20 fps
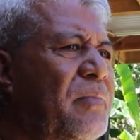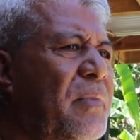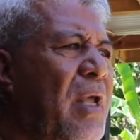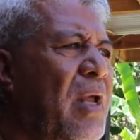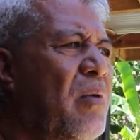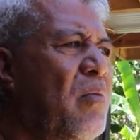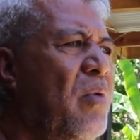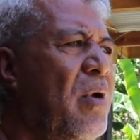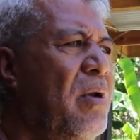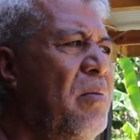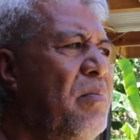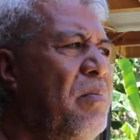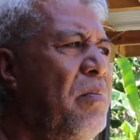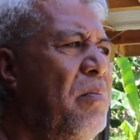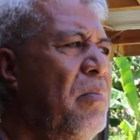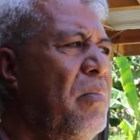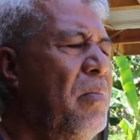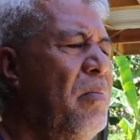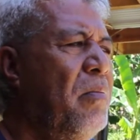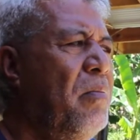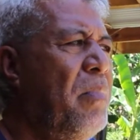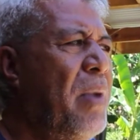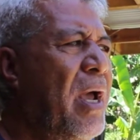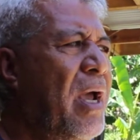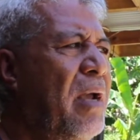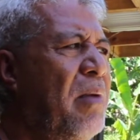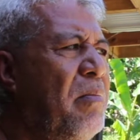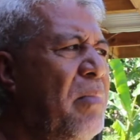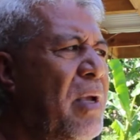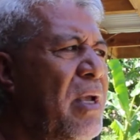And one
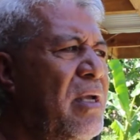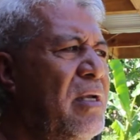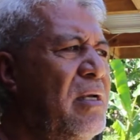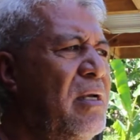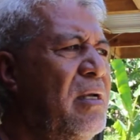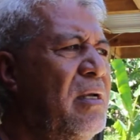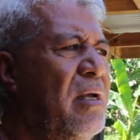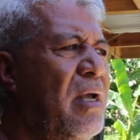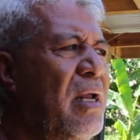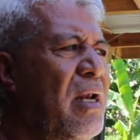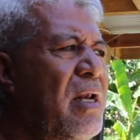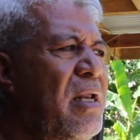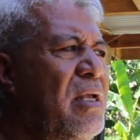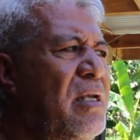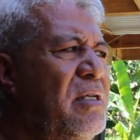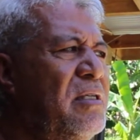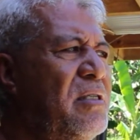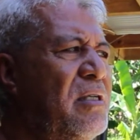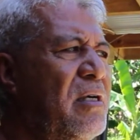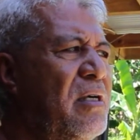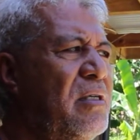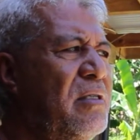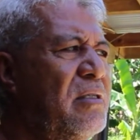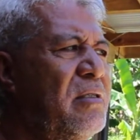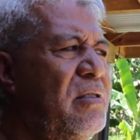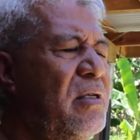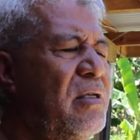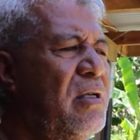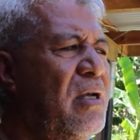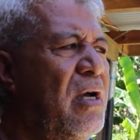bag make at least
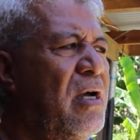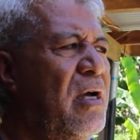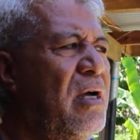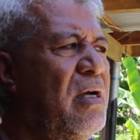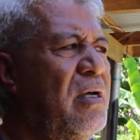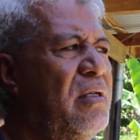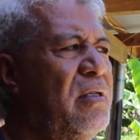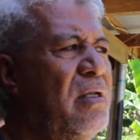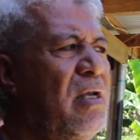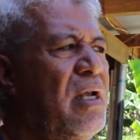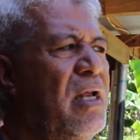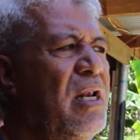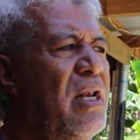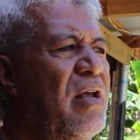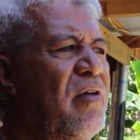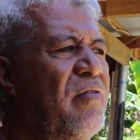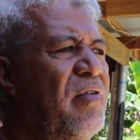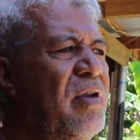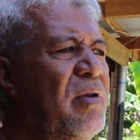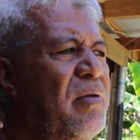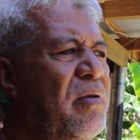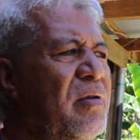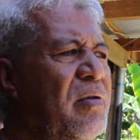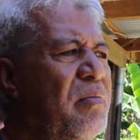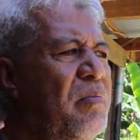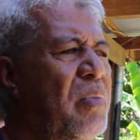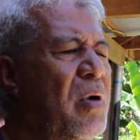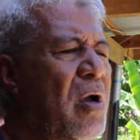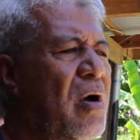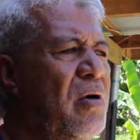11
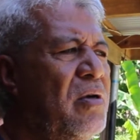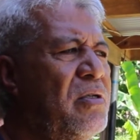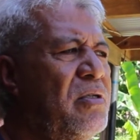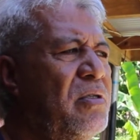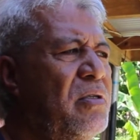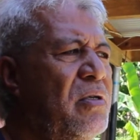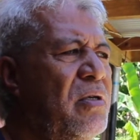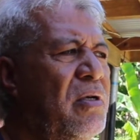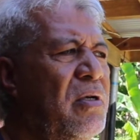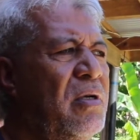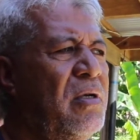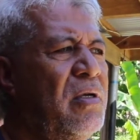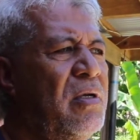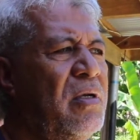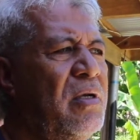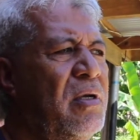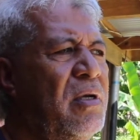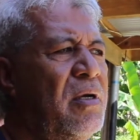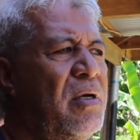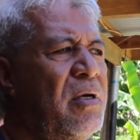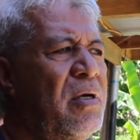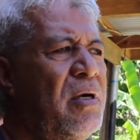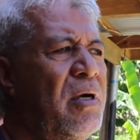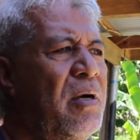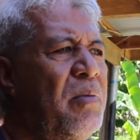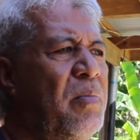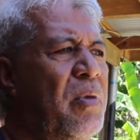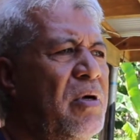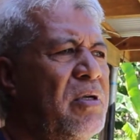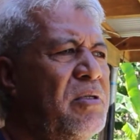blocks,
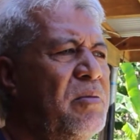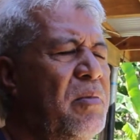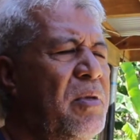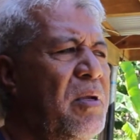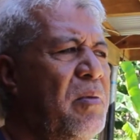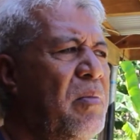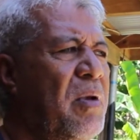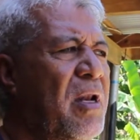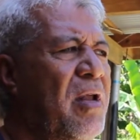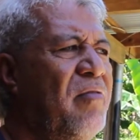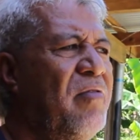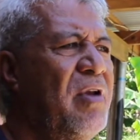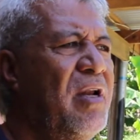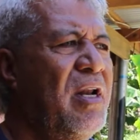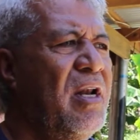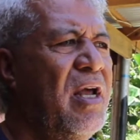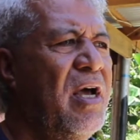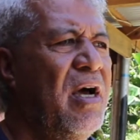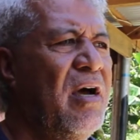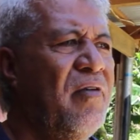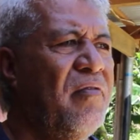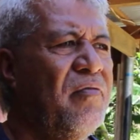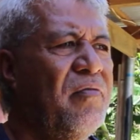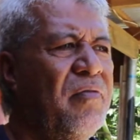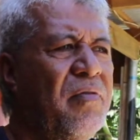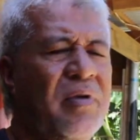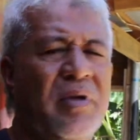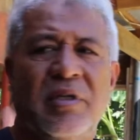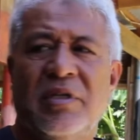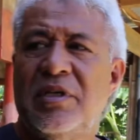approximately 11 and a
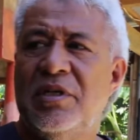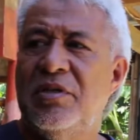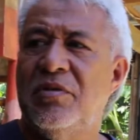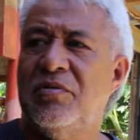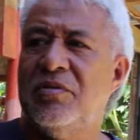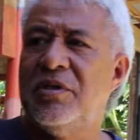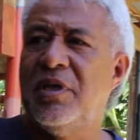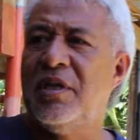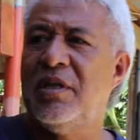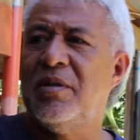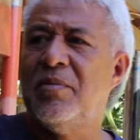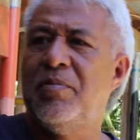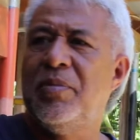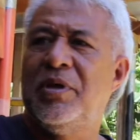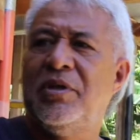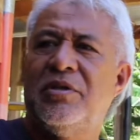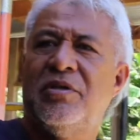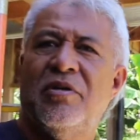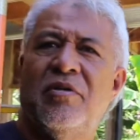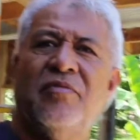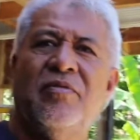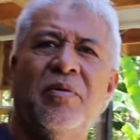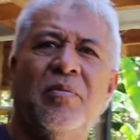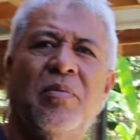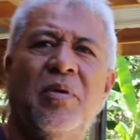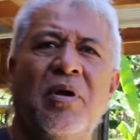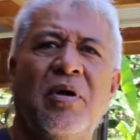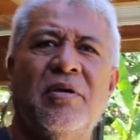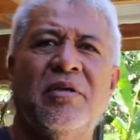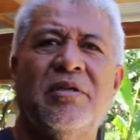half. Did you take the picture of the blocks?